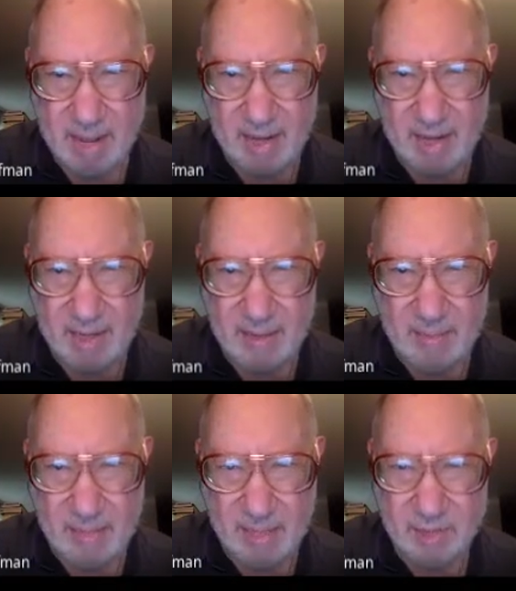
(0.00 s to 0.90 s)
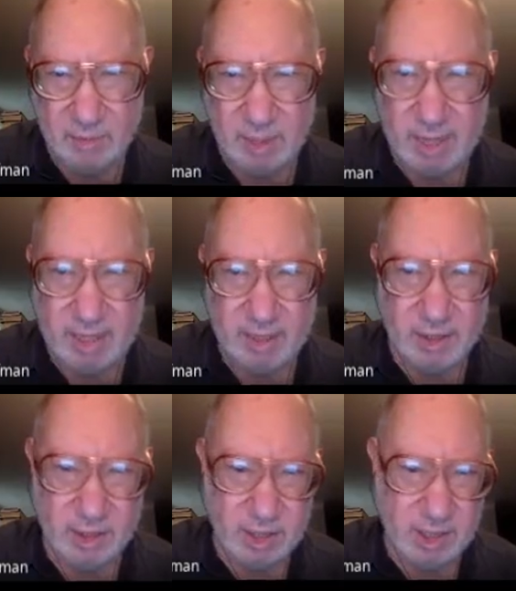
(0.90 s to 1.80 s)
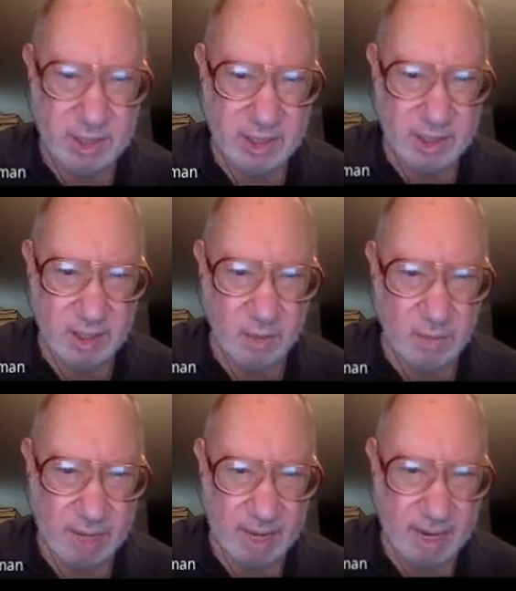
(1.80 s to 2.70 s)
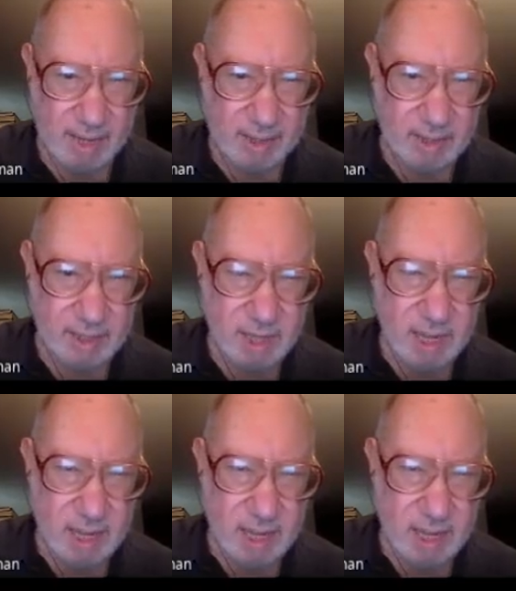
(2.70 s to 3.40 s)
And it's related to statistical mechanics